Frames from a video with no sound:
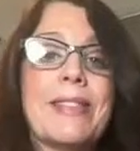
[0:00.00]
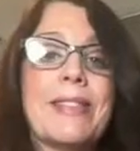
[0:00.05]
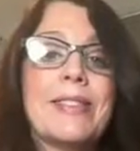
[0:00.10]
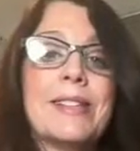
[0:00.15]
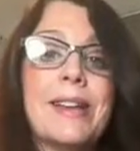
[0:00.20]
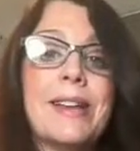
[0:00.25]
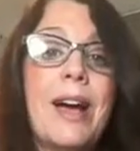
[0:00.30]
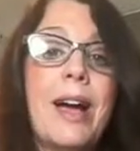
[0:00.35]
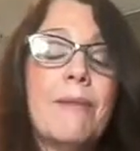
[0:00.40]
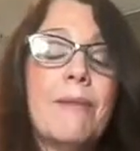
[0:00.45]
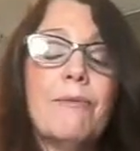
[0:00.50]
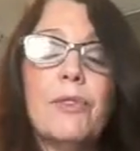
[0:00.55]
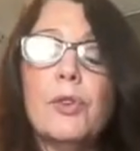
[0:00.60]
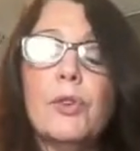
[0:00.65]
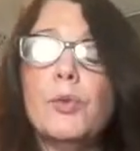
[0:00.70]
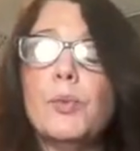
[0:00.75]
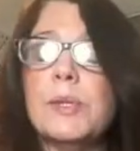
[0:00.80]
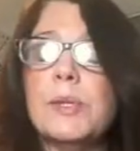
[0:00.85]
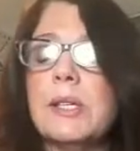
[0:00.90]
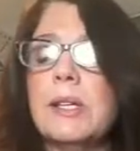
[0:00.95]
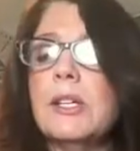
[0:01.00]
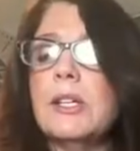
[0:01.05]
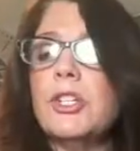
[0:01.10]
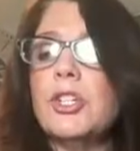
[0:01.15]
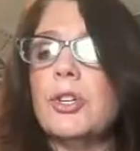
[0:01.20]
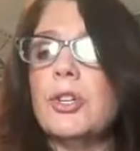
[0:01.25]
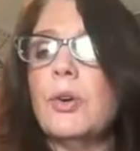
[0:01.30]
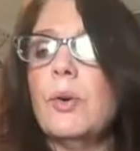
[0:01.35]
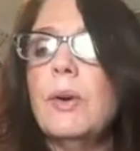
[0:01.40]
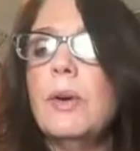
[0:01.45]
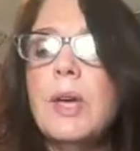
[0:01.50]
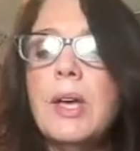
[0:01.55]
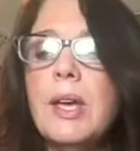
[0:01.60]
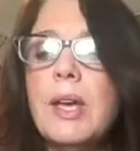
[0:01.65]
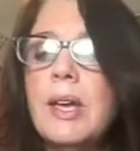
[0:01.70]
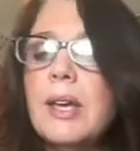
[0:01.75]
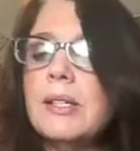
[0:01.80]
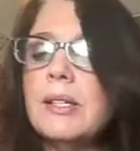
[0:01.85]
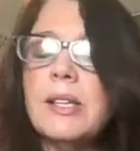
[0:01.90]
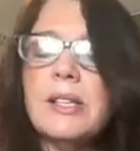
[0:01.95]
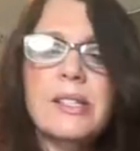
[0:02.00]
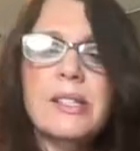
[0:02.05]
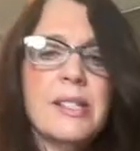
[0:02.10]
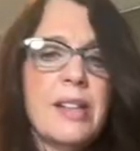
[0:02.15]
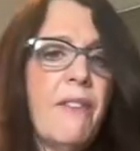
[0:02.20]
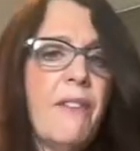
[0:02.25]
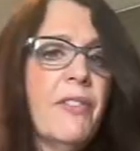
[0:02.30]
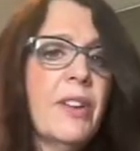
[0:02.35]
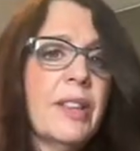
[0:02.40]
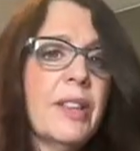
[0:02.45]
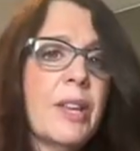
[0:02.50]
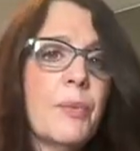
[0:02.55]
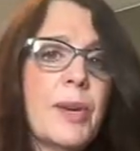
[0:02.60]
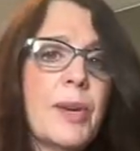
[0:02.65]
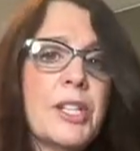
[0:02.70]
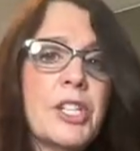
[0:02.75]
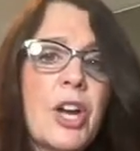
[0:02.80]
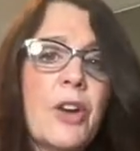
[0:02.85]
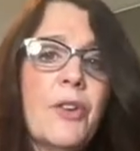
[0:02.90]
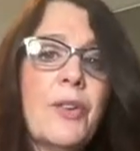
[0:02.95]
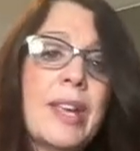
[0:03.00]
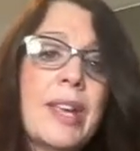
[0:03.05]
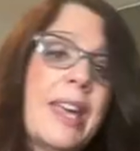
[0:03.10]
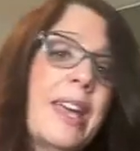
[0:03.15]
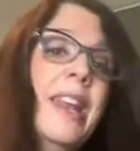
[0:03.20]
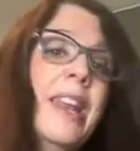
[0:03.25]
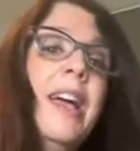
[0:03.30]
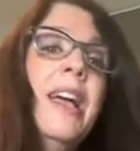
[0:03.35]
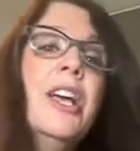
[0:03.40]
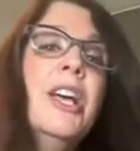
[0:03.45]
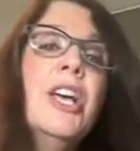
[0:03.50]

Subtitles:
at the time food was the issue, he says, definitely reach out again.